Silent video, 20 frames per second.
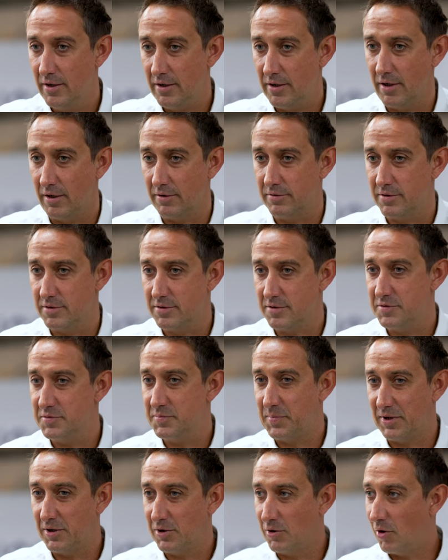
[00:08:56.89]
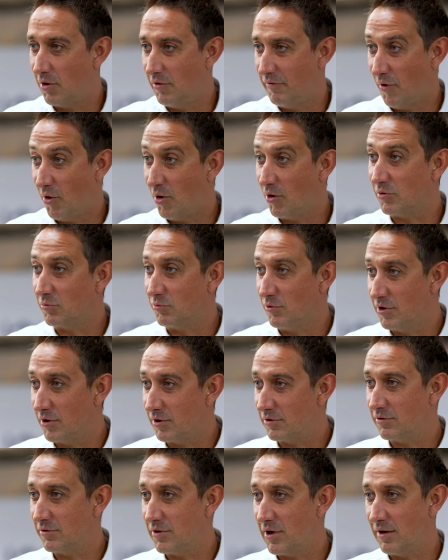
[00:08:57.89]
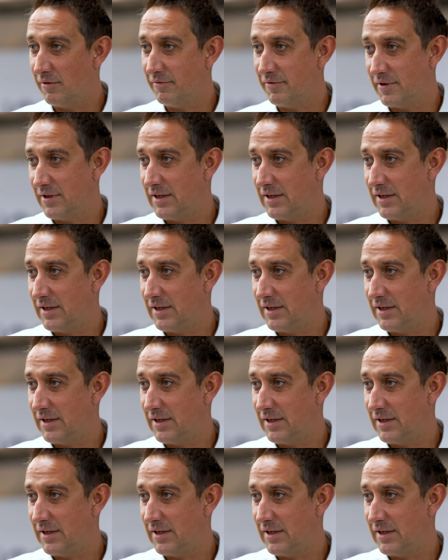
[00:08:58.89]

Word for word: There's been a lot of hard work done over